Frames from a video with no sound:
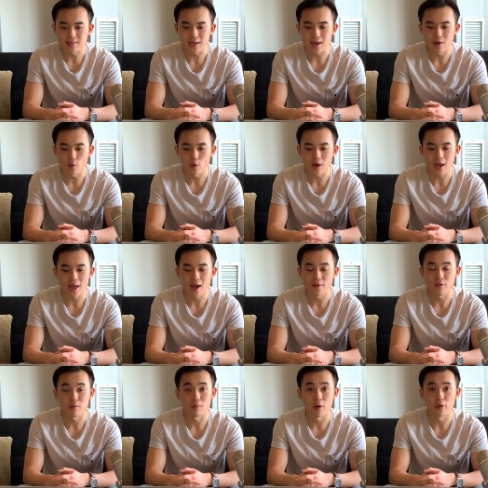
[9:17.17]
that's kind of what I
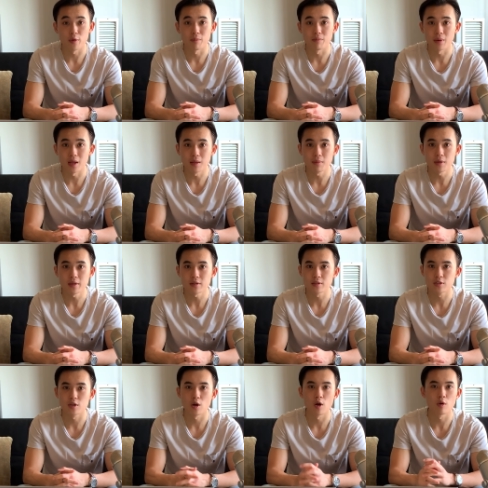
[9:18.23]
have for Mother Baby.
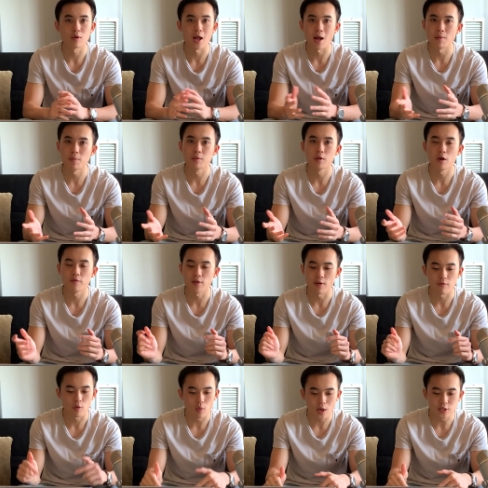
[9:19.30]
So comment below if you
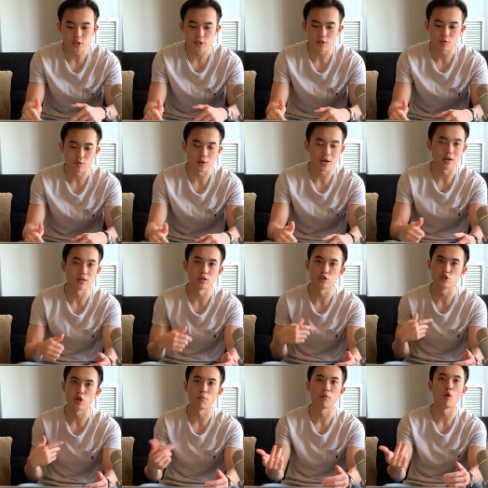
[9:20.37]
have questions. We're now gonna
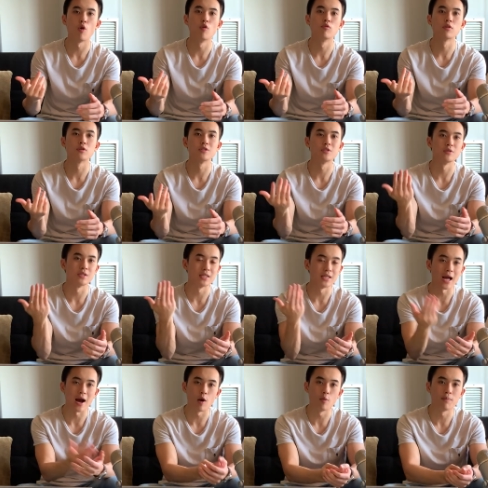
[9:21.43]
jump over to
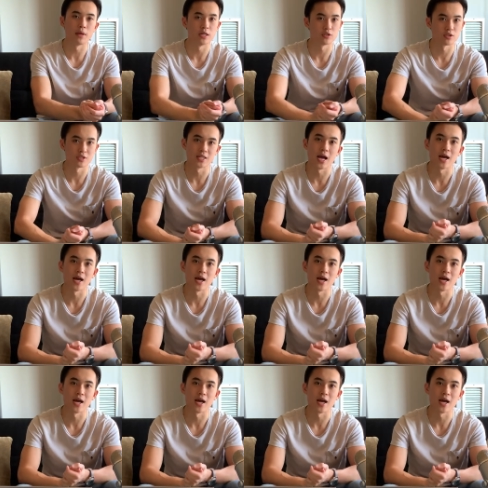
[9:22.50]
the outpatient